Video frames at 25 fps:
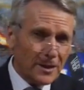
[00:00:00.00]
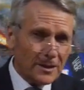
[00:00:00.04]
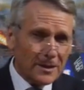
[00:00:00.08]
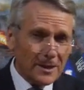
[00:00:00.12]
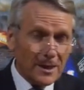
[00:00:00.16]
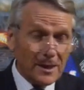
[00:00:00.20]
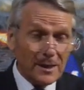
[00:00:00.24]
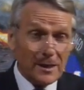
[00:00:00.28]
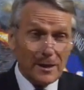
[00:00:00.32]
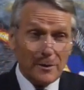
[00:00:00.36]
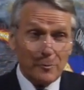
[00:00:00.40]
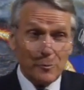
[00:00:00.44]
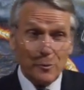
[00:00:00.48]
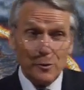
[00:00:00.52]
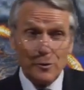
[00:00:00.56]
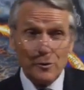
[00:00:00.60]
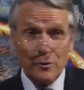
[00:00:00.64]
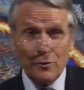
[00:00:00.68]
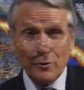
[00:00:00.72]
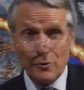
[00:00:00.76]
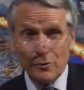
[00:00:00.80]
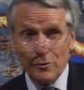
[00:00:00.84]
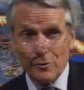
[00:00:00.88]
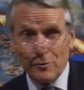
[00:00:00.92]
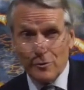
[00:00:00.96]
a deadly
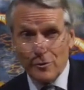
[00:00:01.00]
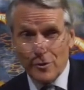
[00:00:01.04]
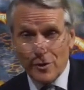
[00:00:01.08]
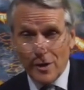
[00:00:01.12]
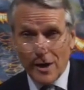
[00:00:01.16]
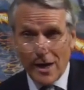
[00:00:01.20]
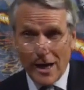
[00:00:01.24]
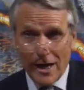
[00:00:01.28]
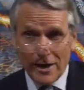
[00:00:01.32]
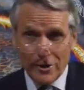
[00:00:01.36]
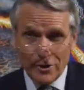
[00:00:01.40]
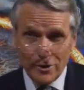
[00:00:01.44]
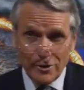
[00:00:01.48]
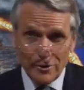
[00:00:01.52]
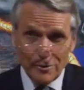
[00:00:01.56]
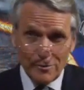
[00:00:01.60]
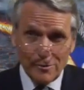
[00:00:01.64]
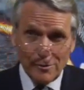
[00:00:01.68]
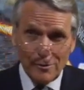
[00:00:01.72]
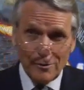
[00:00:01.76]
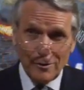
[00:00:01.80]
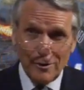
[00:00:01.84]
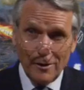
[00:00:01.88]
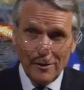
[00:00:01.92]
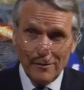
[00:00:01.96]
wound through
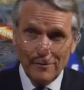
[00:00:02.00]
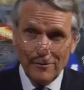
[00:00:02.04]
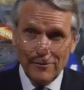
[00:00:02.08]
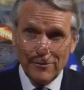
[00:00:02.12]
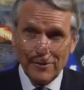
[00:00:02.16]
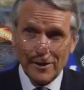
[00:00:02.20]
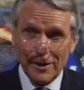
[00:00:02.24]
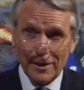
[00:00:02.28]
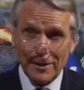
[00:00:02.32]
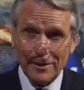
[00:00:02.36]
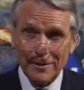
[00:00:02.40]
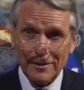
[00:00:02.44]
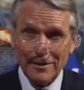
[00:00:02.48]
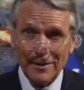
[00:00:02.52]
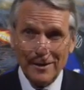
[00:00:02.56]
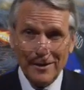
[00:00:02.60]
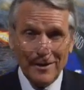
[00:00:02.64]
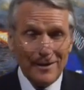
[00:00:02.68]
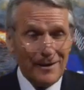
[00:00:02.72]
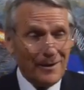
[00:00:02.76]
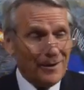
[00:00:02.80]
national conflict.